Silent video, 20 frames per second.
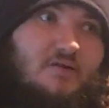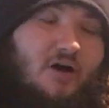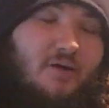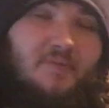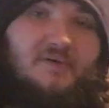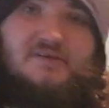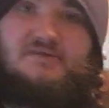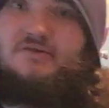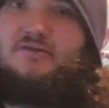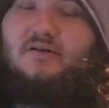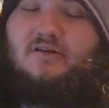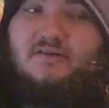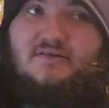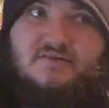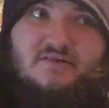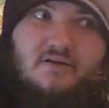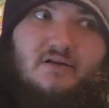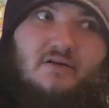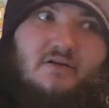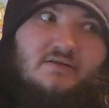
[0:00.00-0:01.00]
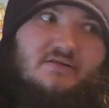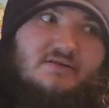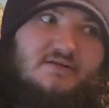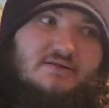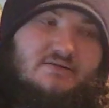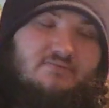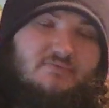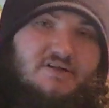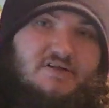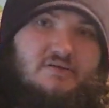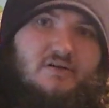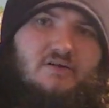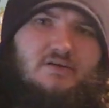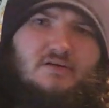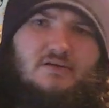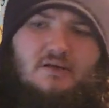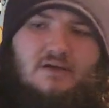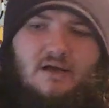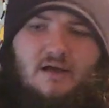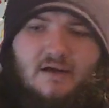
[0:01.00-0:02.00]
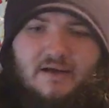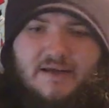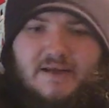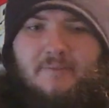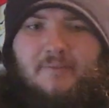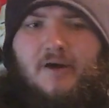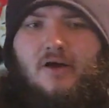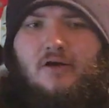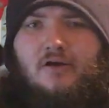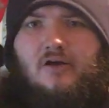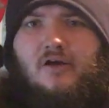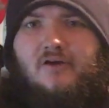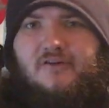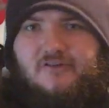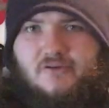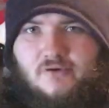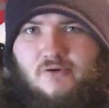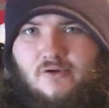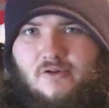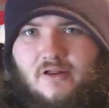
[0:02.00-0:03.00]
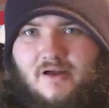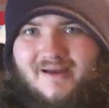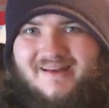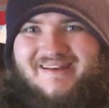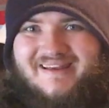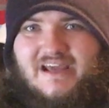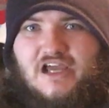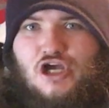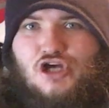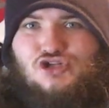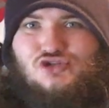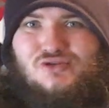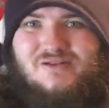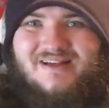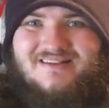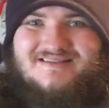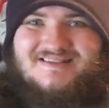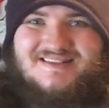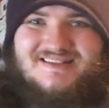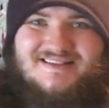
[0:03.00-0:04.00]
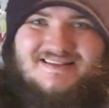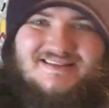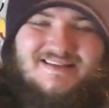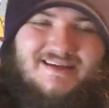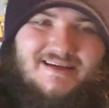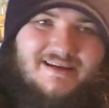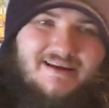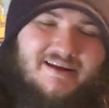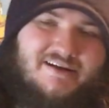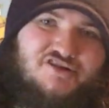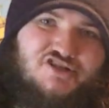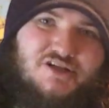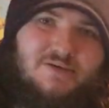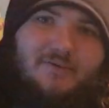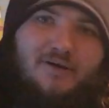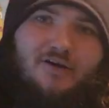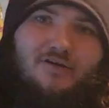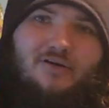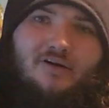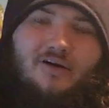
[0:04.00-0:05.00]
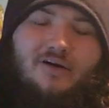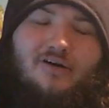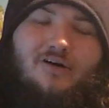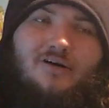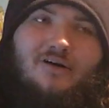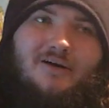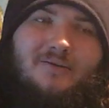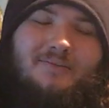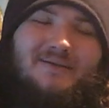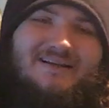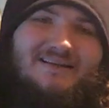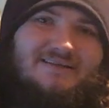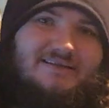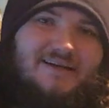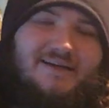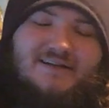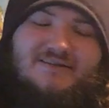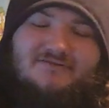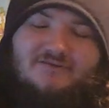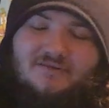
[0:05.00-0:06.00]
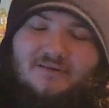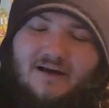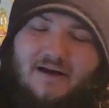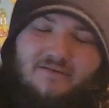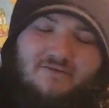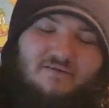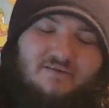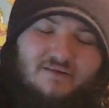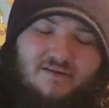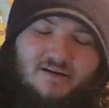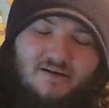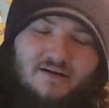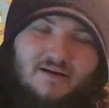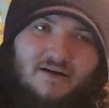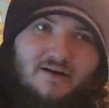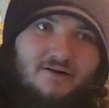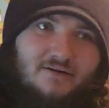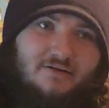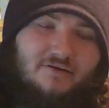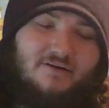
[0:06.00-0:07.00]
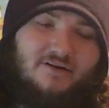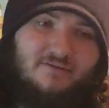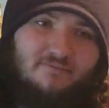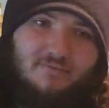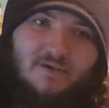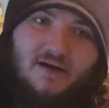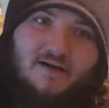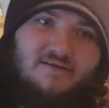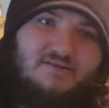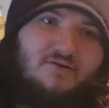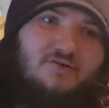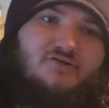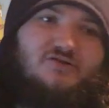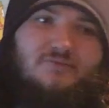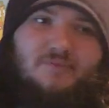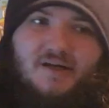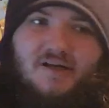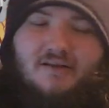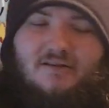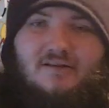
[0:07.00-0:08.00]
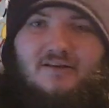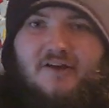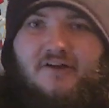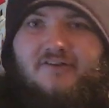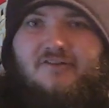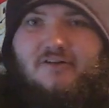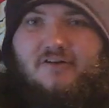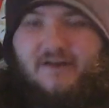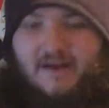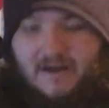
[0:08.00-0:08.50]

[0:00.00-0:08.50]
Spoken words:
comments, or concerns, be sure to email across the goal line 2016@gmail.com. Links for everything, including my social media links, are